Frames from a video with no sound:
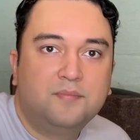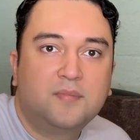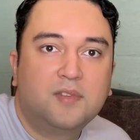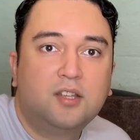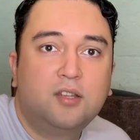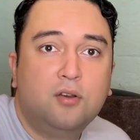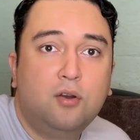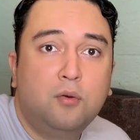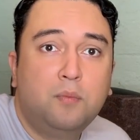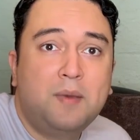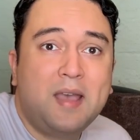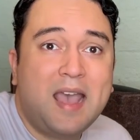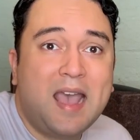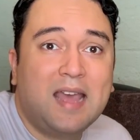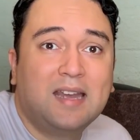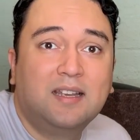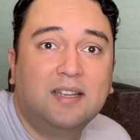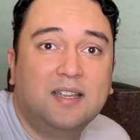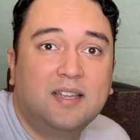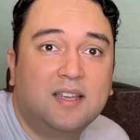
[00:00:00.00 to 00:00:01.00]
go
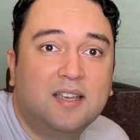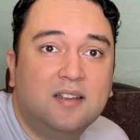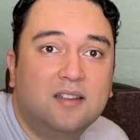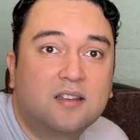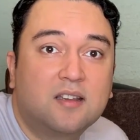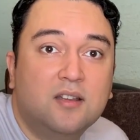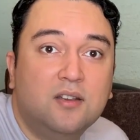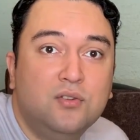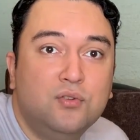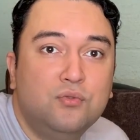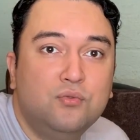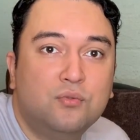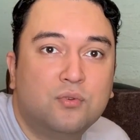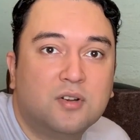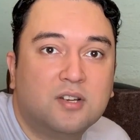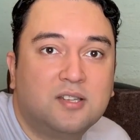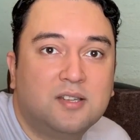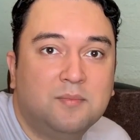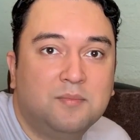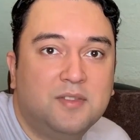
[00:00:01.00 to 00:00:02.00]
paddling in a canoe
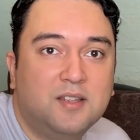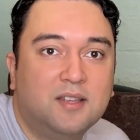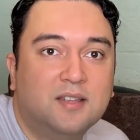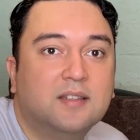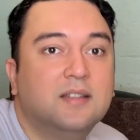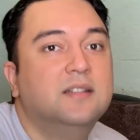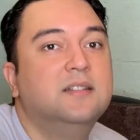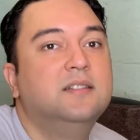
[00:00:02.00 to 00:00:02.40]
or something.